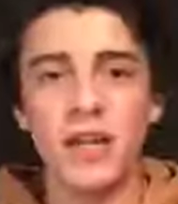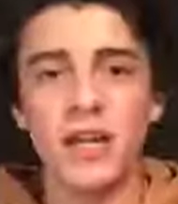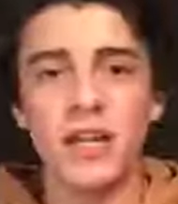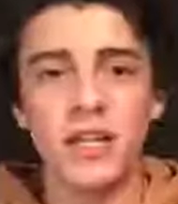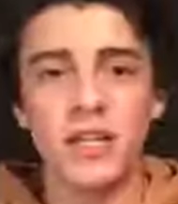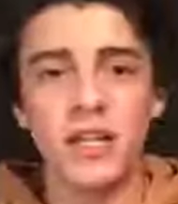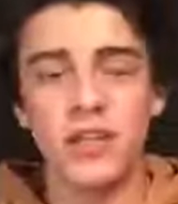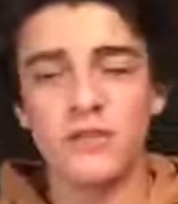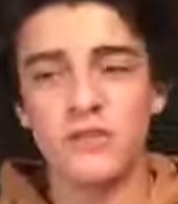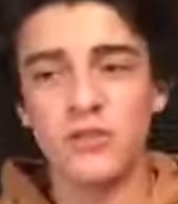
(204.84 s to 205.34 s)

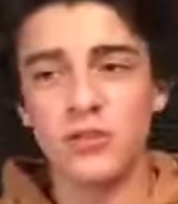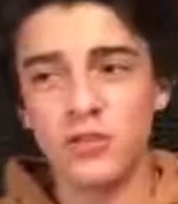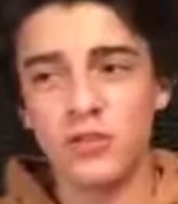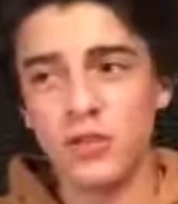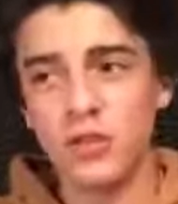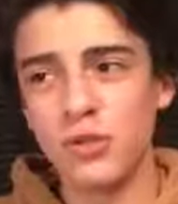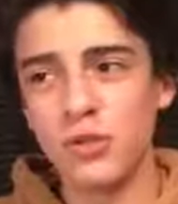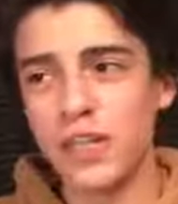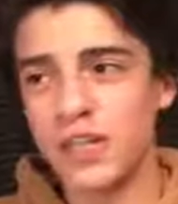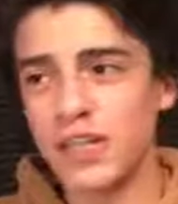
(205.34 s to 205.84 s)
But if you
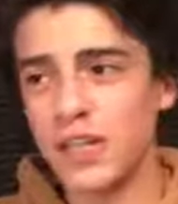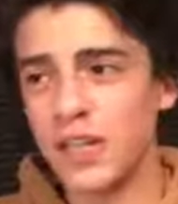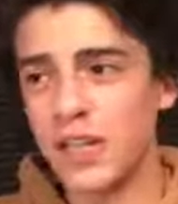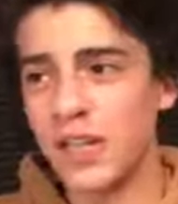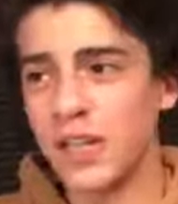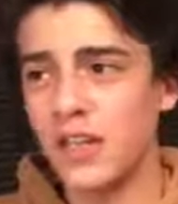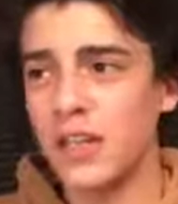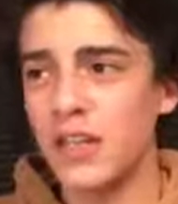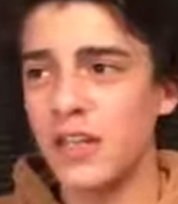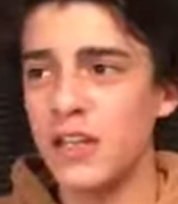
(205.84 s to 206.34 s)
do get
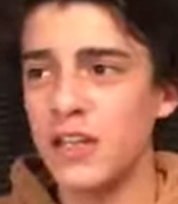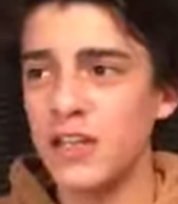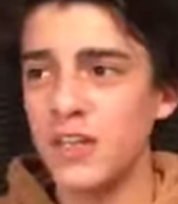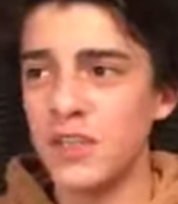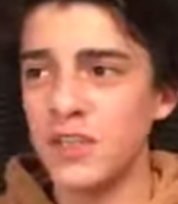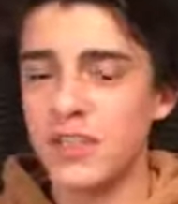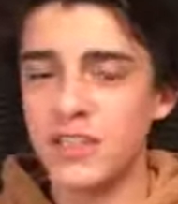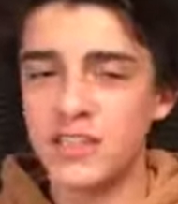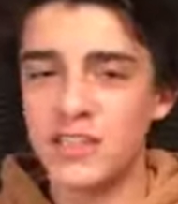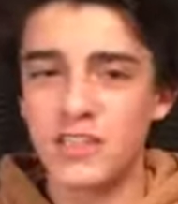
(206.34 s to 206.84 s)
caught,
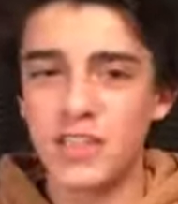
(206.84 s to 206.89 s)
you can